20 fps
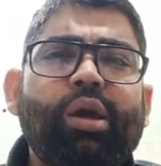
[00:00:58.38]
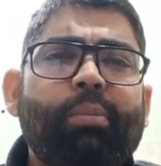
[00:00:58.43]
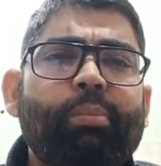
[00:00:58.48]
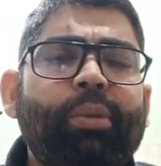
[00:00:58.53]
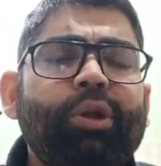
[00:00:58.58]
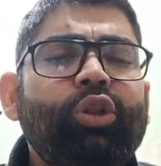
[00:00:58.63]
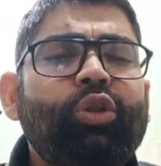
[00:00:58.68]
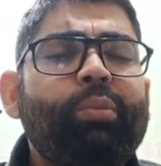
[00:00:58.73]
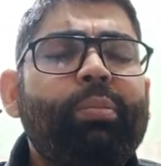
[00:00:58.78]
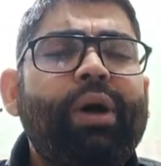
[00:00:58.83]

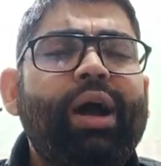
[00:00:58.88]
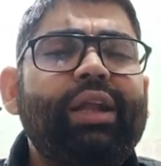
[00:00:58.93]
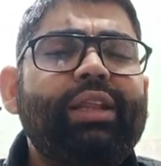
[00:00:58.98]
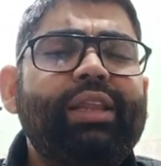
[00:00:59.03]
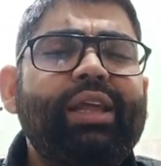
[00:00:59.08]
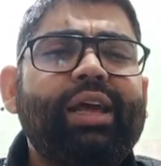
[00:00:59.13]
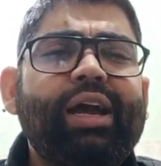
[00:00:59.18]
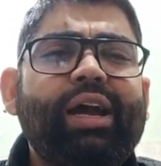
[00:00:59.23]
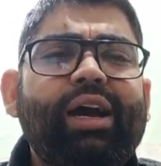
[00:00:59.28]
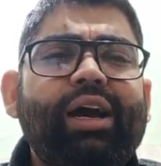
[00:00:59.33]

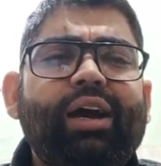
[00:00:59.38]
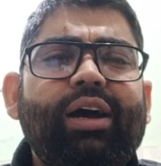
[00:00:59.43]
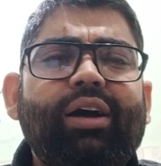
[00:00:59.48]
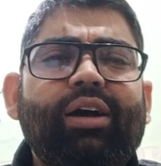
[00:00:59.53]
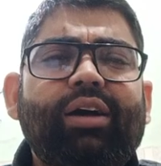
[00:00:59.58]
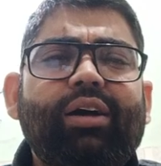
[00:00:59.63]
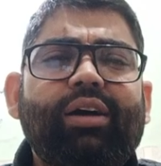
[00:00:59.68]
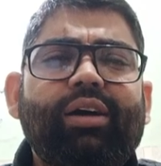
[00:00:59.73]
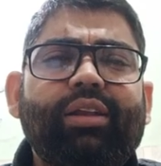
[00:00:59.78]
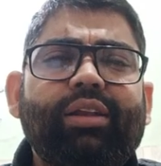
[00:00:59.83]
Bandhopadhya
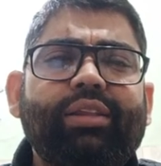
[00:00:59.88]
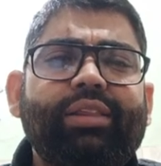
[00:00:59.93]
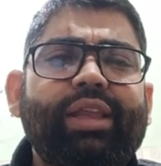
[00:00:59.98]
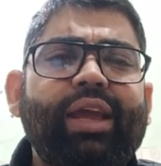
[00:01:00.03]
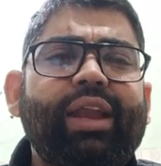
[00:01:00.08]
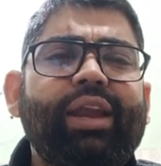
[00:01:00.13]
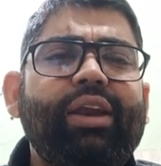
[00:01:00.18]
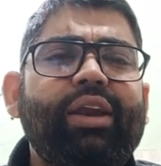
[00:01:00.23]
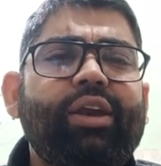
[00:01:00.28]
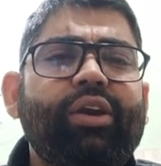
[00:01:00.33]

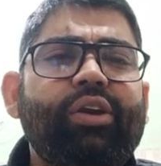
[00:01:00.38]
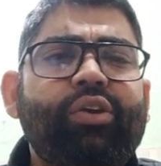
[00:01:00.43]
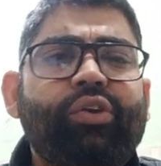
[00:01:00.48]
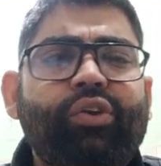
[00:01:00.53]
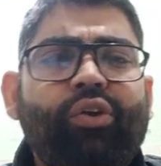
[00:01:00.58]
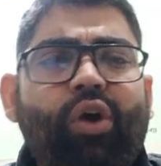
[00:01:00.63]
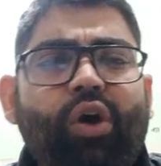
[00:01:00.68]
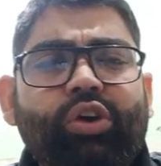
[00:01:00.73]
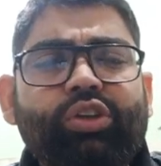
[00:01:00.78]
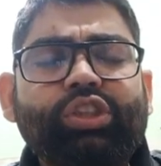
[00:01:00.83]
then
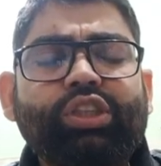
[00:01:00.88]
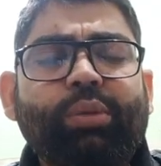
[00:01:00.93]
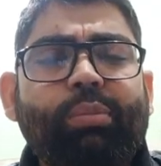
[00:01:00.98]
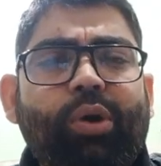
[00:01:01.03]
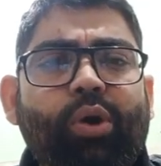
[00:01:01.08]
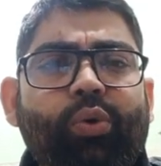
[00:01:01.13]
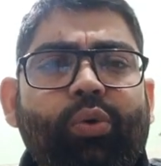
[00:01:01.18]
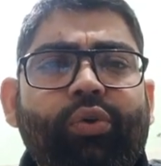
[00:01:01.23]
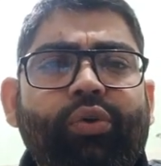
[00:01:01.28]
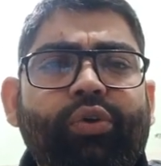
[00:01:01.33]
talks
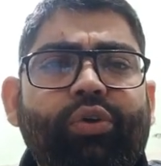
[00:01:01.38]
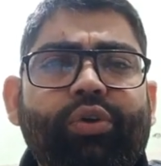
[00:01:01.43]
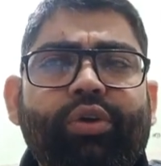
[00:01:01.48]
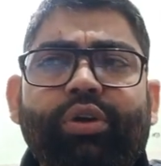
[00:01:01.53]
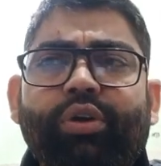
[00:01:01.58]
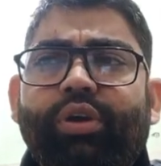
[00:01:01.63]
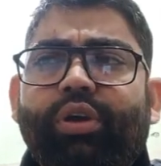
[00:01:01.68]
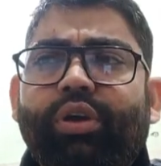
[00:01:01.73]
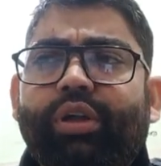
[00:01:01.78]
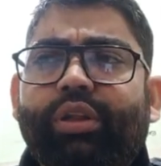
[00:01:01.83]
about
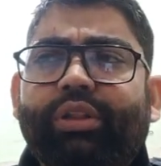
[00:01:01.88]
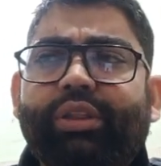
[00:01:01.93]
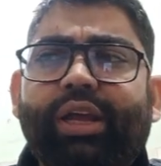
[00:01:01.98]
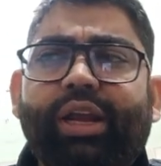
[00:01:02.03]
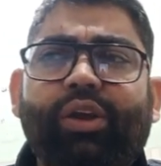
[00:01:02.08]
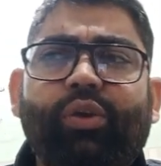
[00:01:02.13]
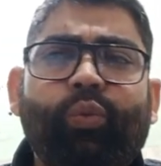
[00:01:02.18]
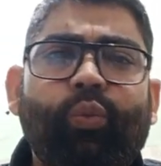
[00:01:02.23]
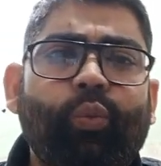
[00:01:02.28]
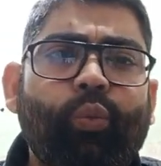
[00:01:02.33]

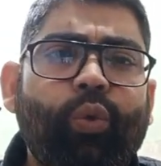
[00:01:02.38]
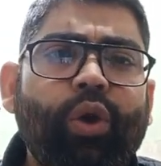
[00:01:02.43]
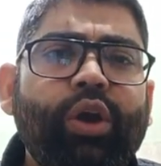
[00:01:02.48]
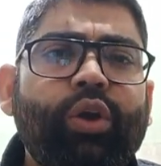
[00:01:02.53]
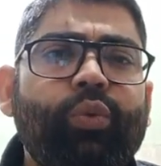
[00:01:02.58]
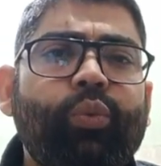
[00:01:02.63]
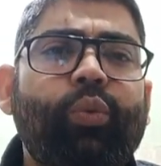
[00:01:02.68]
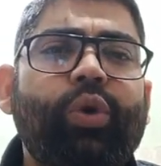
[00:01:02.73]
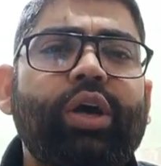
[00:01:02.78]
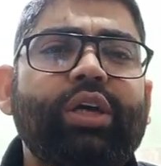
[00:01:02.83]
that
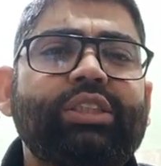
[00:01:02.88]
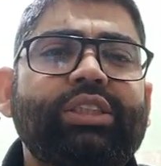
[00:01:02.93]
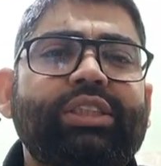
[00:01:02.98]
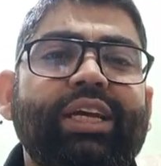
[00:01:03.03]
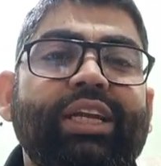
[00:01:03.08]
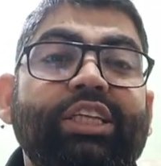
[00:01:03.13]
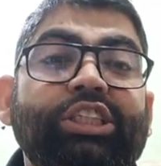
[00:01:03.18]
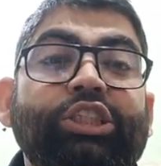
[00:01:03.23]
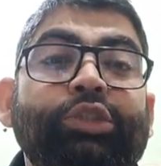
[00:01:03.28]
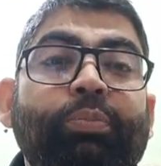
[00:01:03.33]
what was
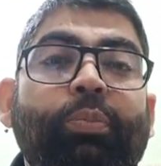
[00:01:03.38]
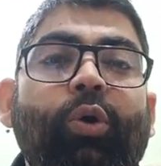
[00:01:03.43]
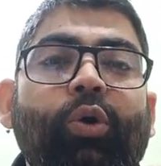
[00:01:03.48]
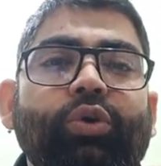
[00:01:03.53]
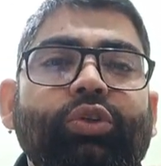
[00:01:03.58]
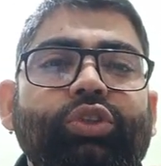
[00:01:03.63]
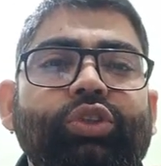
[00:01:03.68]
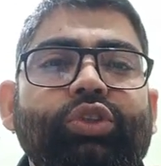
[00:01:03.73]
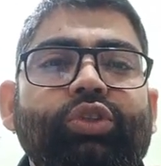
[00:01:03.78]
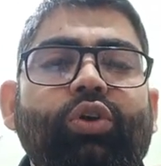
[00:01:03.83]
the
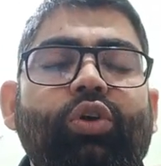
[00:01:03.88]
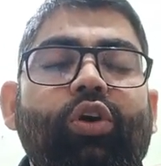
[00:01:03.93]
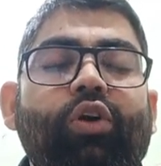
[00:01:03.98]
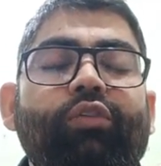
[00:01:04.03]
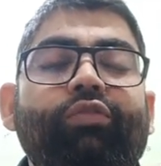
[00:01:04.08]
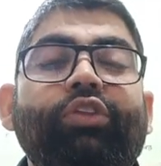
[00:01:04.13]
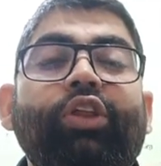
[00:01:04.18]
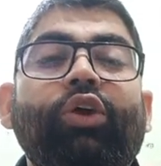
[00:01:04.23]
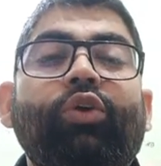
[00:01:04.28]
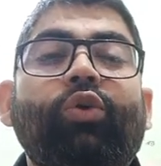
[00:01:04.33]
response
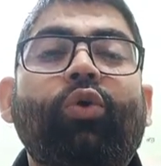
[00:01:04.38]
of the